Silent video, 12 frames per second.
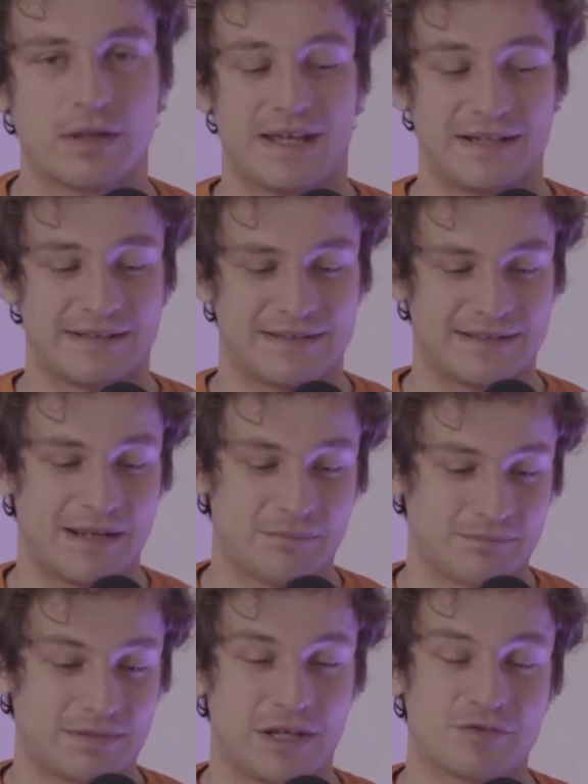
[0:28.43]
and
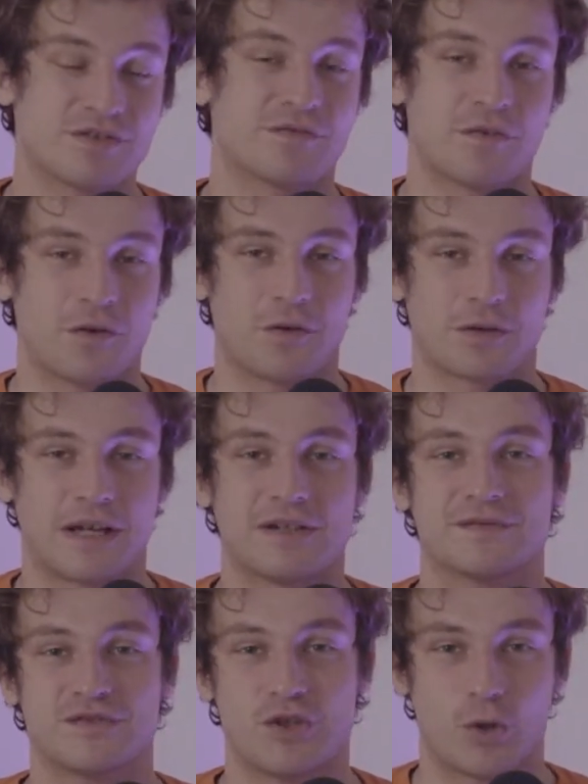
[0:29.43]
I'm guilty for kind
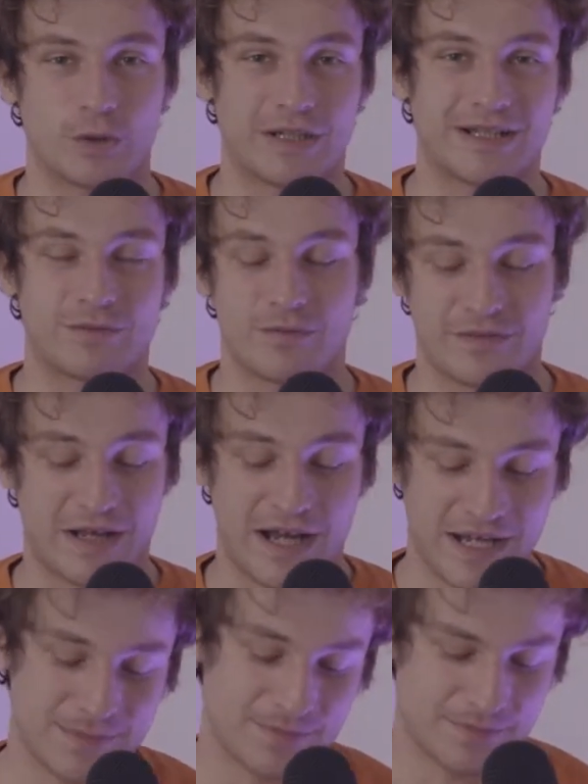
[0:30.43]
of joining with the
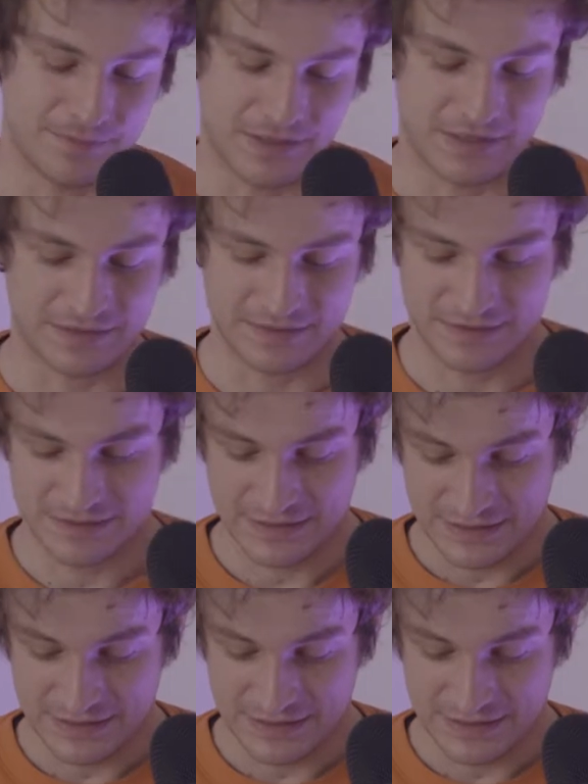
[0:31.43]
hype, but